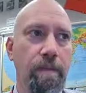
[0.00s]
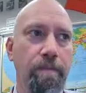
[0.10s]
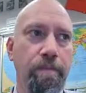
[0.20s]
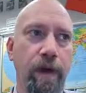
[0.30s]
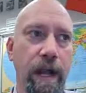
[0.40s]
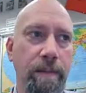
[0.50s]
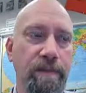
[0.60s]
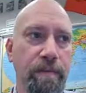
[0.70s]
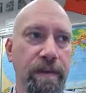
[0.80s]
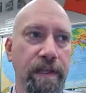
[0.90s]
and
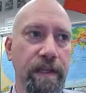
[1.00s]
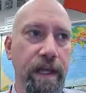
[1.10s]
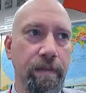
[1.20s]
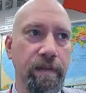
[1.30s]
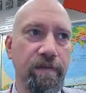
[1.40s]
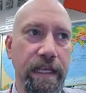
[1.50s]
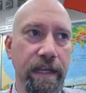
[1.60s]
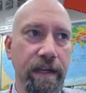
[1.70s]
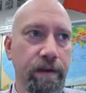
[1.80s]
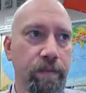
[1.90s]
perhaps a middle name if
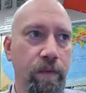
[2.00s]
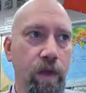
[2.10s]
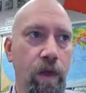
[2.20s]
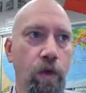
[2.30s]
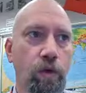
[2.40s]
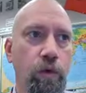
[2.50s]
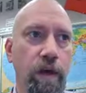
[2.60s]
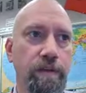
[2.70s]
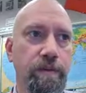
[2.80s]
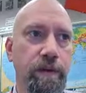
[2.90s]
needed.
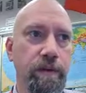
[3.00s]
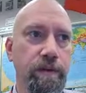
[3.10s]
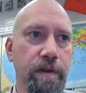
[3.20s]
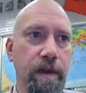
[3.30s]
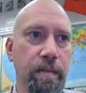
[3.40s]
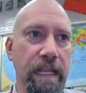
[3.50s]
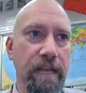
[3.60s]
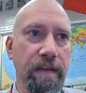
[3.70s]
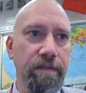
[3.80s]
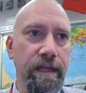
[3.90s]
Crossroads, A
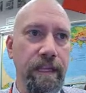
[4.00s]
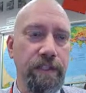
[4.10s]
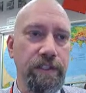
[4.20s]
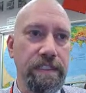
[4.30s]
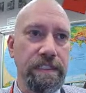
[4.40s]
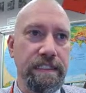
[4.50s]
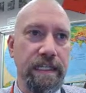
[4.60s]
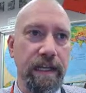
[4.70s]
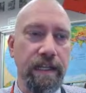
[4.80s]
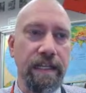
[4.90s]
Meeting of the Nations is the
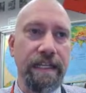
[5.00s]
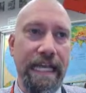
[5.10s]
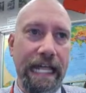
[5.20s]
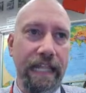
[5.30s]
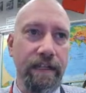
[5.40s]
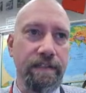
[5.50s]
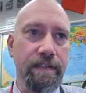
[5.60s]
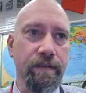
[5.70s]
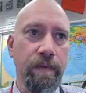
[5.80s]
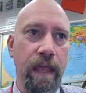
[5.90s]
title in
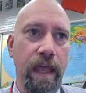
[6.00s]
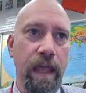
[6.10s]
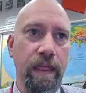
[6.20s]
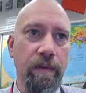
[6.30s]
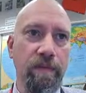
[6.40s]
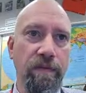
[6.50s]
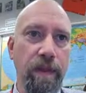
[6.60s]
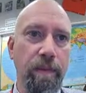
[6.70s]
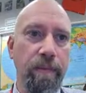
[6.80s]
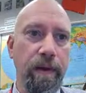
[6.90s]
italics. And then we've
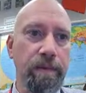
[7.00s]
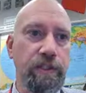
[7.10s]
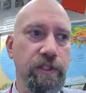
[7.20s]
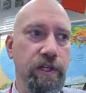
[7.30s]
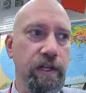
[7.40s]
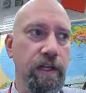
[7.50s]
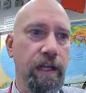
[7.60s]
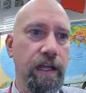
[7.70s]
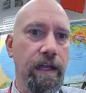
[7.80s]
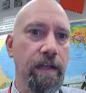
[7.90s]
got the publisher.
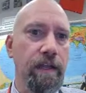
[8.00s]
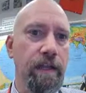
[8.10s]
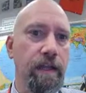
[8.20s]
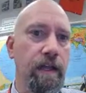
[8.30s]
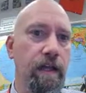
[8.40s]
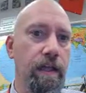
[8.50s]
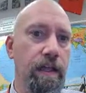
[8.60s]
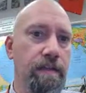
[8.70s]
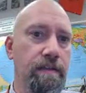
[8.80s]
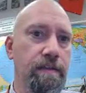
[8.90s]
And
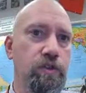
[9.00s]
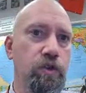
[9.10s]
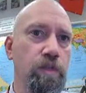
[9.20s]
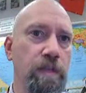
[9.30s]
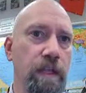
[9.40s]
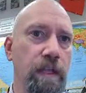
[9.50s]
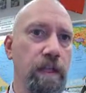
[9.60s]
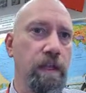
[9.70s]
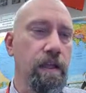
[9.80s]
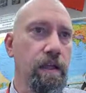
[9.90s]
it's zoomed
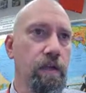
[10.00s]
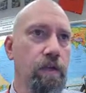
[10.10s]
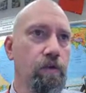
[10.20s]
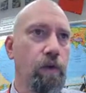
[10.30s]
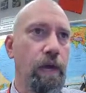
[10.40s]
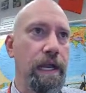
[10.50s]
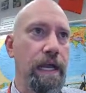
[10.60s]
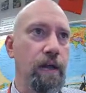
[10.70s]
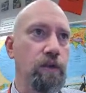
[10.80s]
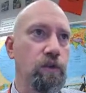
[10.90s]
in right
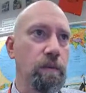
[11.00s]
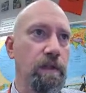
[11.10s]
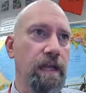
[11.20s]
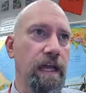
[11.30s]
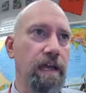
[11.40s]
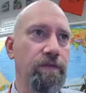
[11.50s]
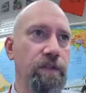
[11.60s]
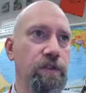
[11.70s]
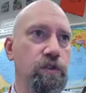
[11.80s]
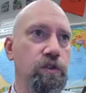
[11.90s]
now. So I'm going to have
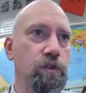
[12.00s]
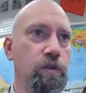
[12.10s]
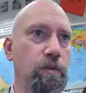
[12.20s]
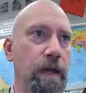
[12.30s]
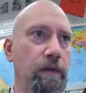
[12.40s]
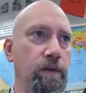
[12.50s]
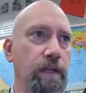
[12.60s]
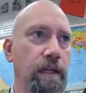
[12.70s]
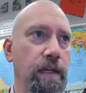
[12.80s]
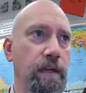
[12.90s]
to zoom
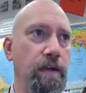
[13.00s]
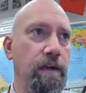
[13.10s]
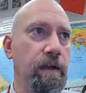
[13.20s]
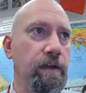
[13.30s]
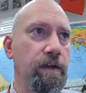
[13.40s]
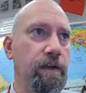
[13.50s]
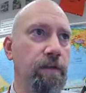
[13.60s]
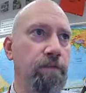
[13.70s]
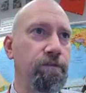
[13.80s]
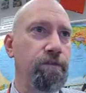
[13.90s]
out here
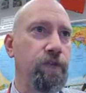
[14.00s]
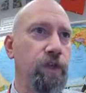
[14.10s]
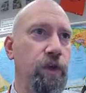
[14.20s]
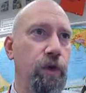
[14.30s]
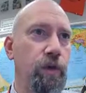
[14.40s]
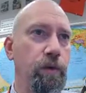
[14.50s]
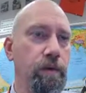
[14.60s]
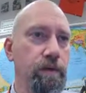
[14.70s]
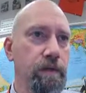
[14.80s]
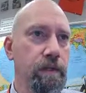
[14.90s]
under
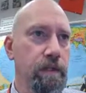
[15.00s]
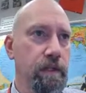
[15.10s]
View.